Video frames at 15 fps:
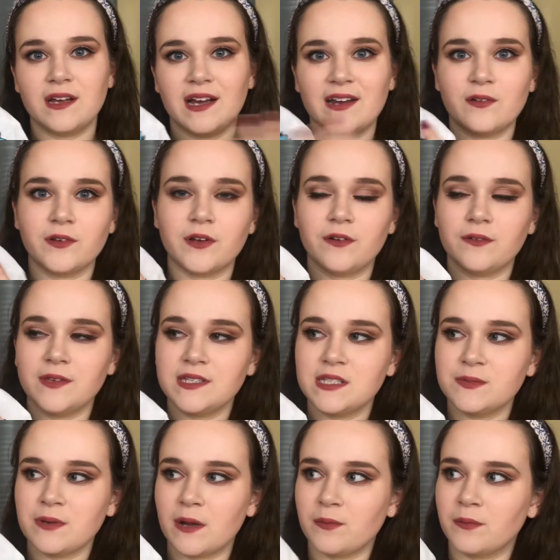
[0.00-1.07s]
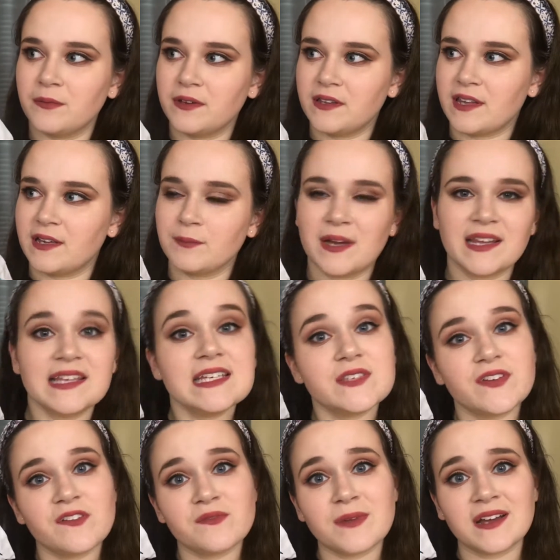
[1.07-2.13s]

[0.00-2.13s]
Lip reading: I don't know. This is probably like my least favorite